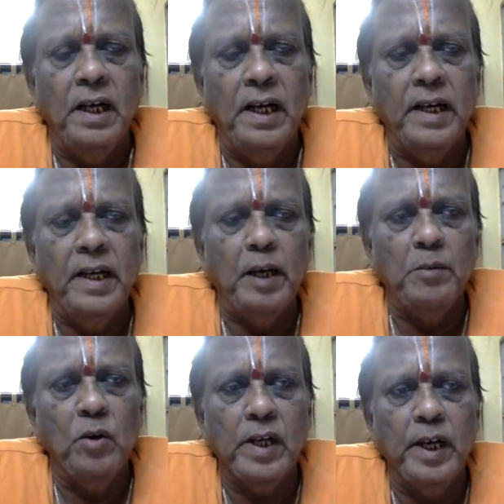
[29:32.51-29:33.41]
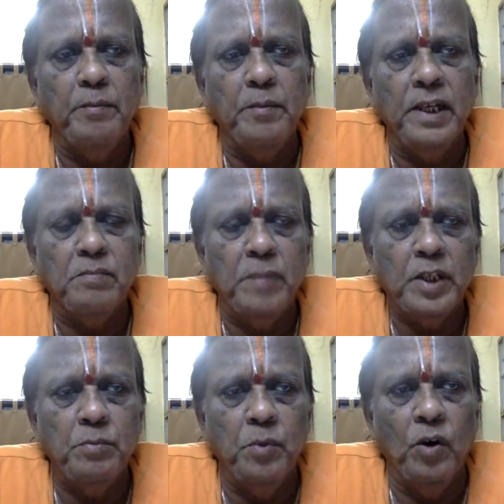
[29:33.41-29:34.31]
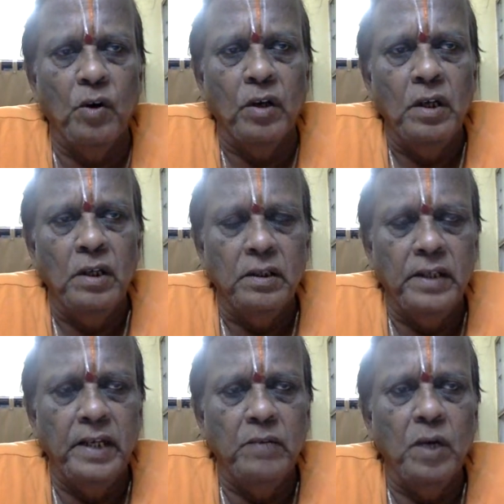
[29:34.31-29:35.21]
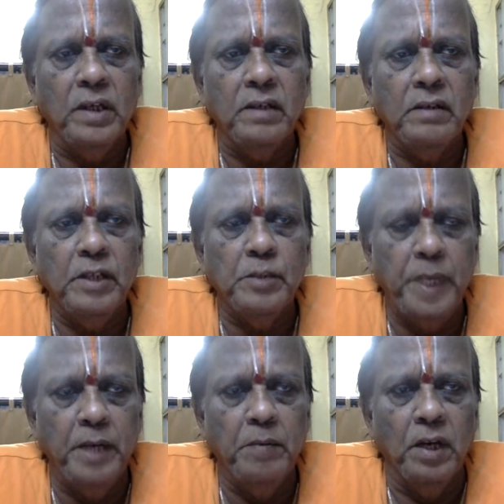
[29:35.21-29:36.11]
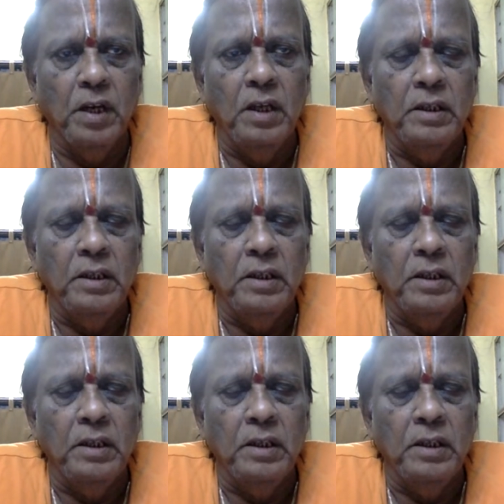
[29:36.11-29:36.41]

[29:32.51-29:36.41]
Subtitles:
and the amount claimed is much more than what is payable,